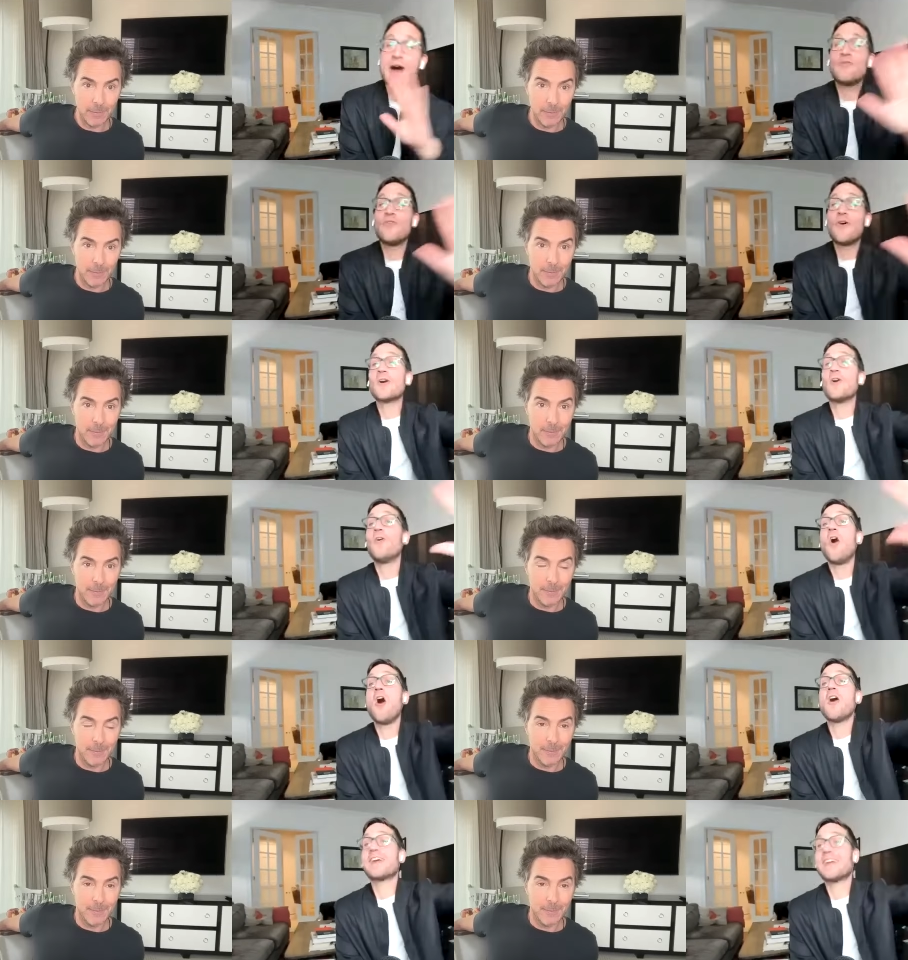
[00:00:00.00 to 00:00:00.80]
Speaker 1: How far
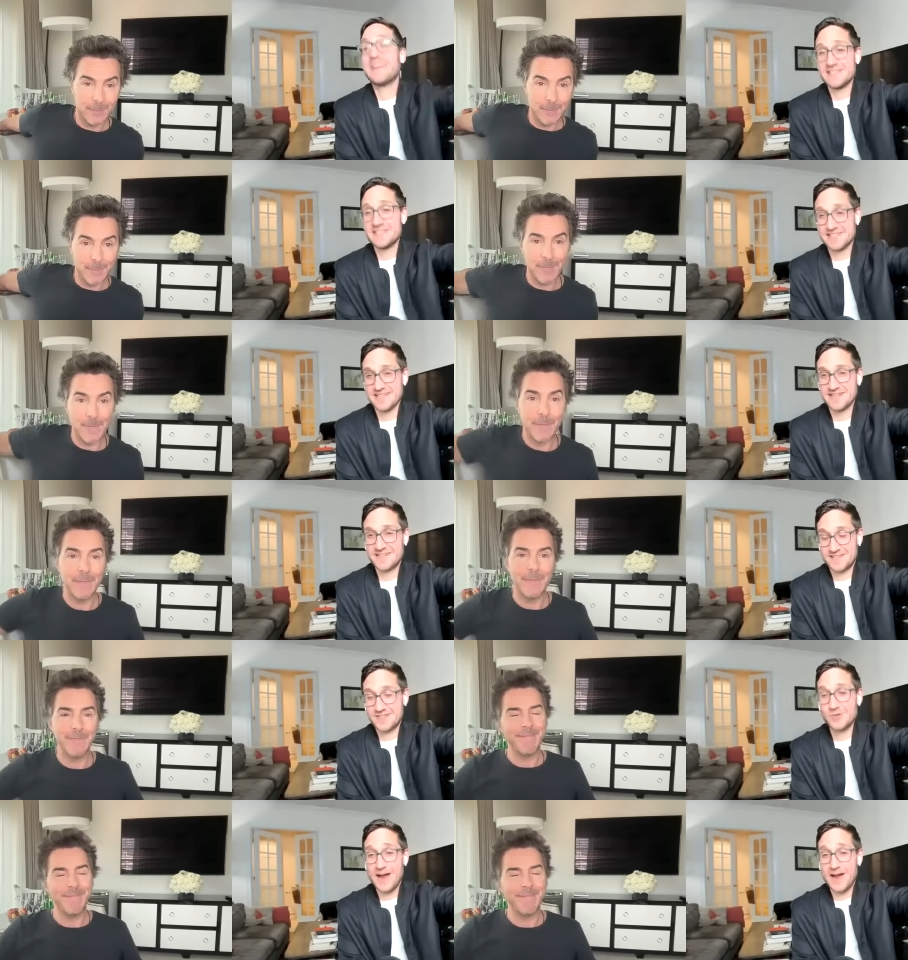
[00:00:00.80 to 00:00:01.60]
along is it?
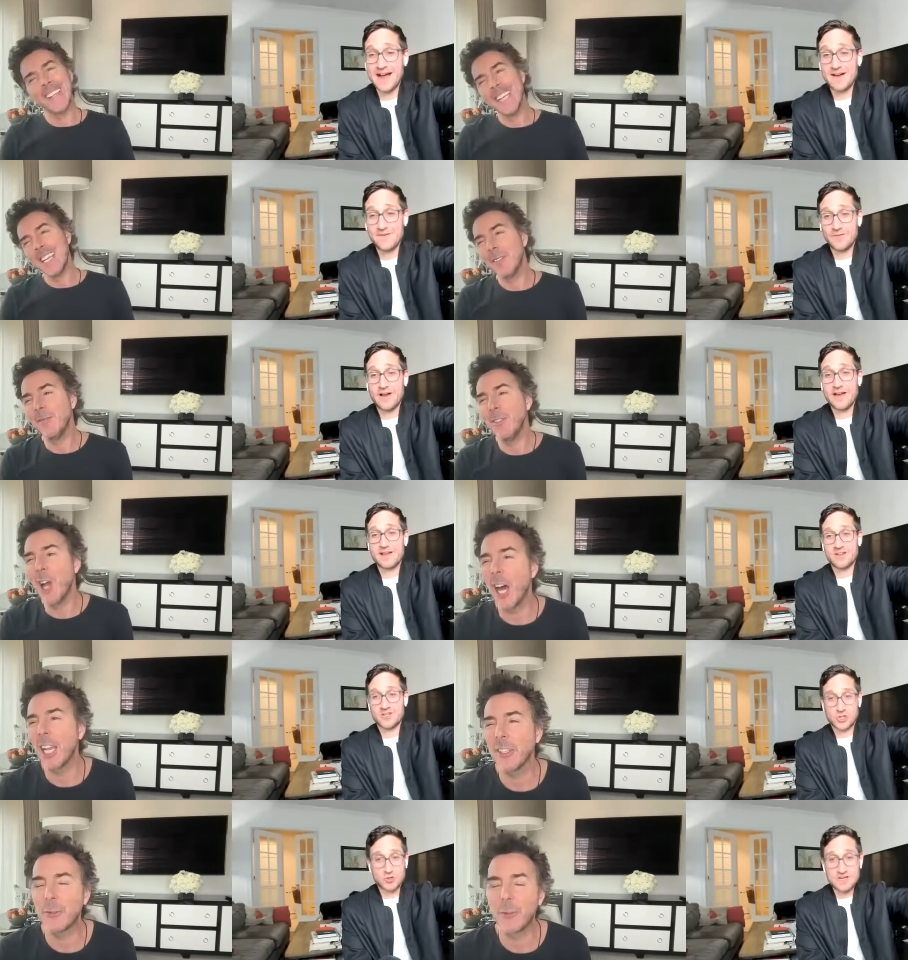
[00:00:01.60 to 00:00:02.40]
Do you have like
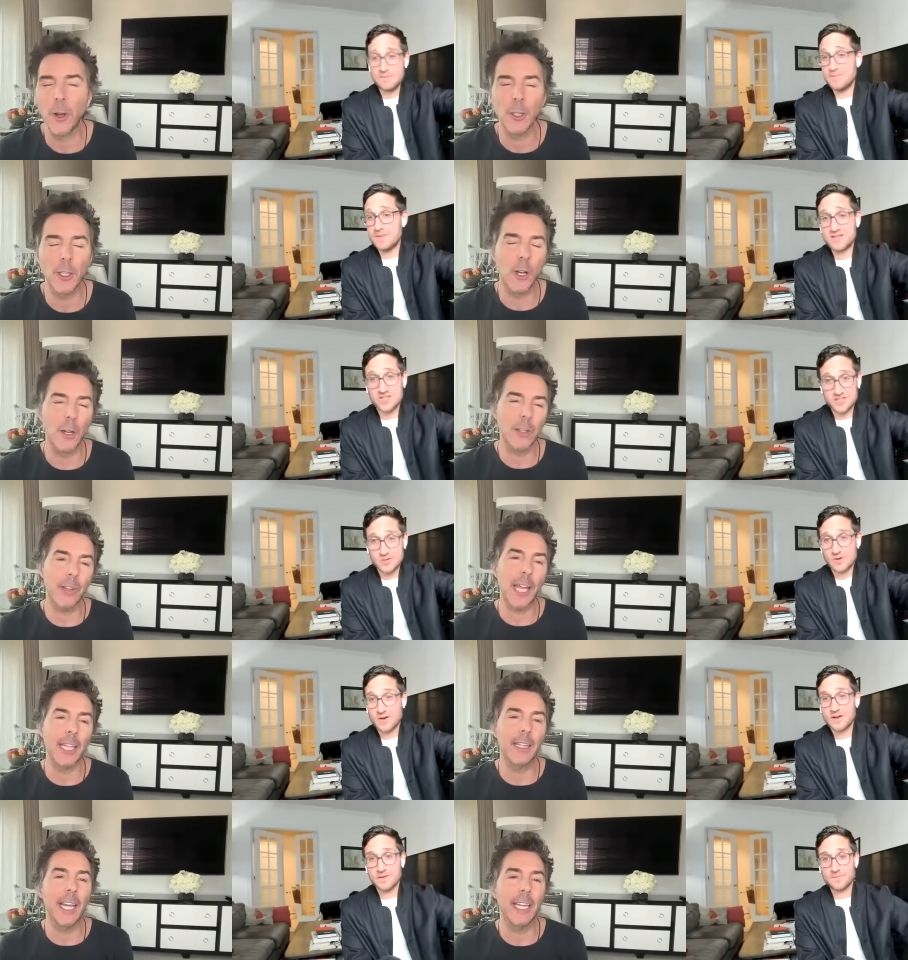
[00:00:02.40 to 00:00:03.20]
not a treatment to
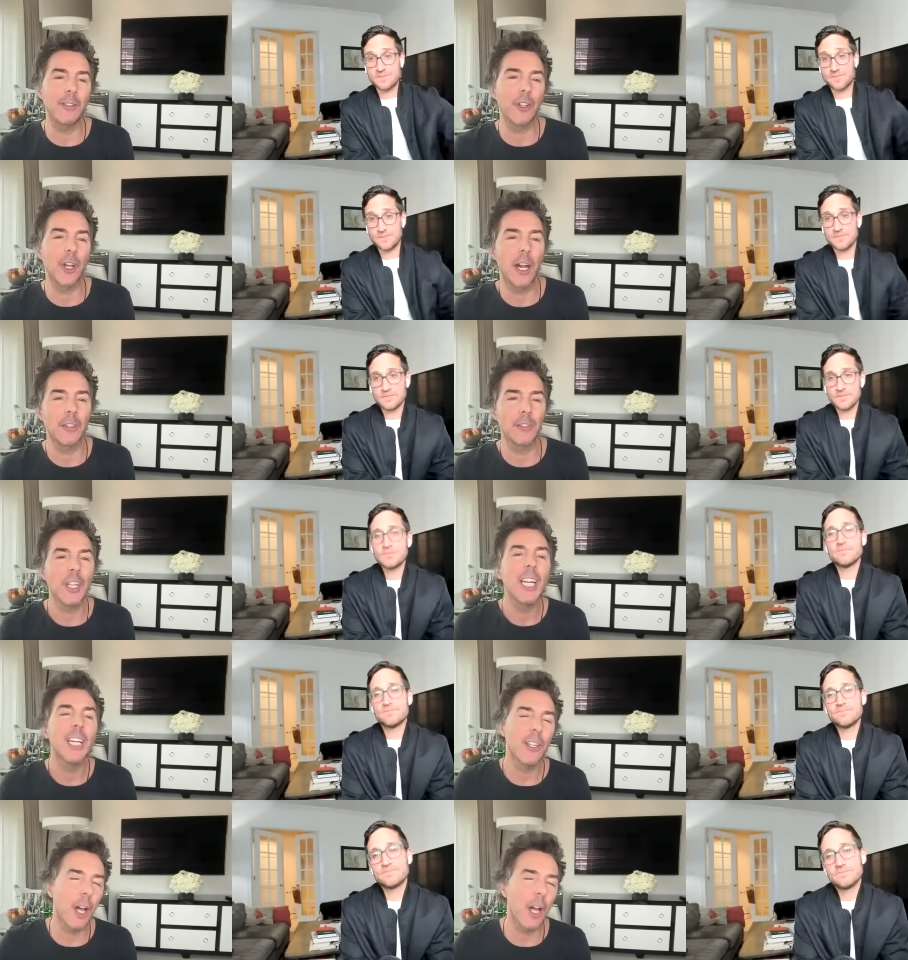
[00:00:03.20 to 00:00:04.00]
start? Like
Speaker 2: Josh,
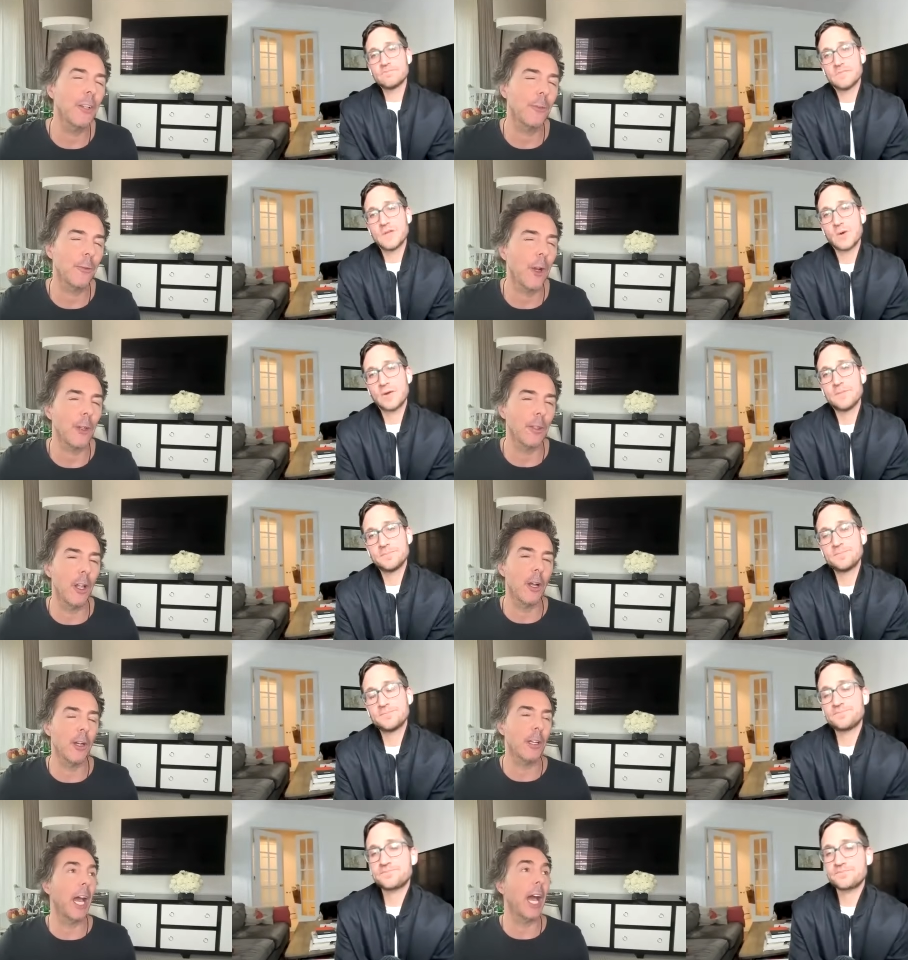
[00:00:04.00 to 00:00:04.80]
not as far
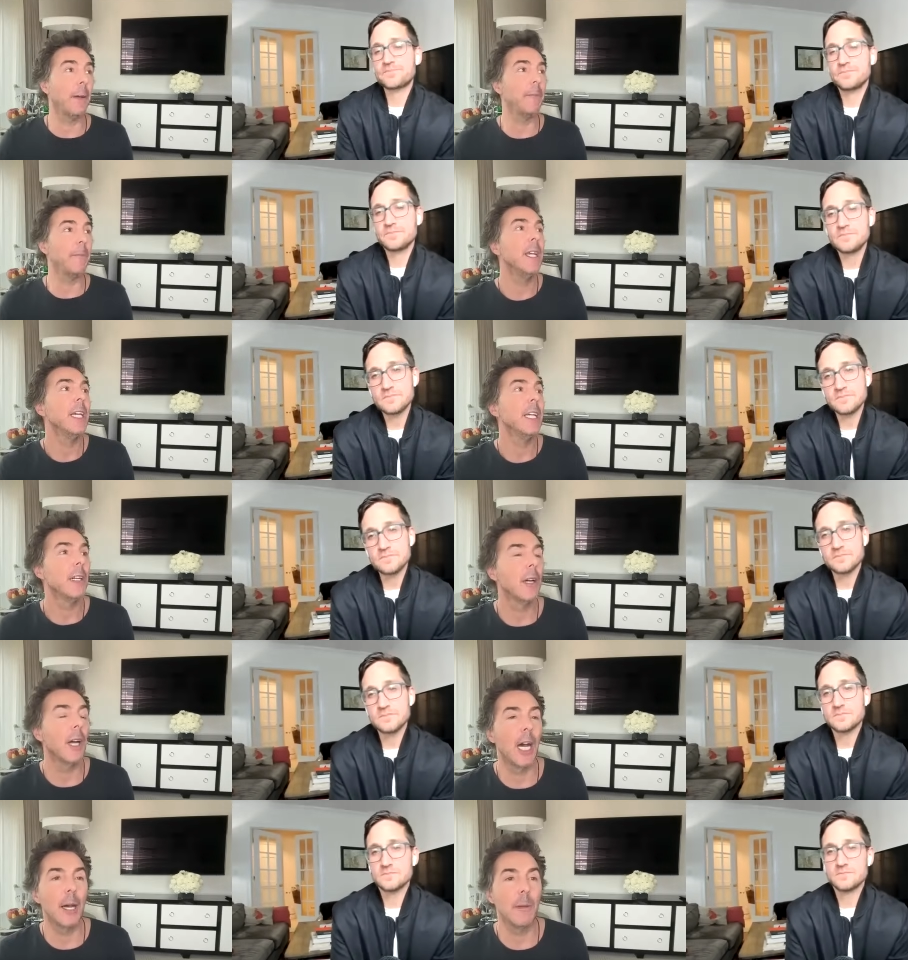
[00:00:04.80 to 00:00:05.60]
along. Um,
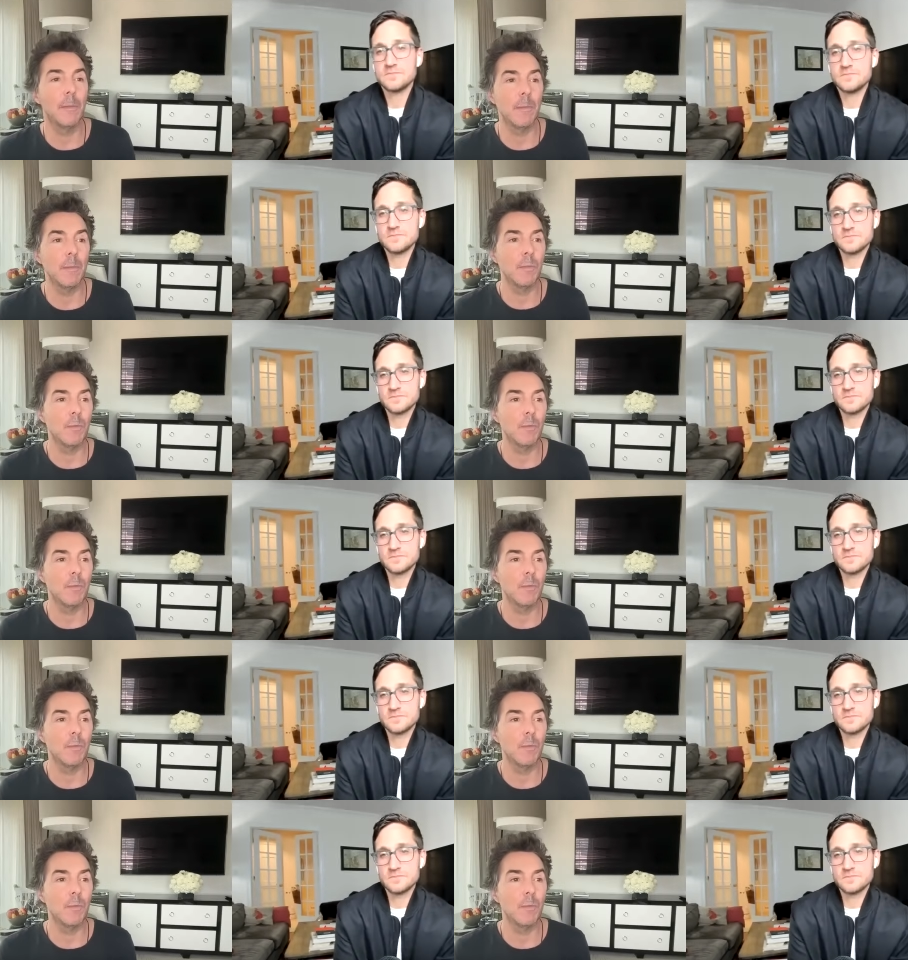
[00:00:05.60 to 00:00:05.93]
um,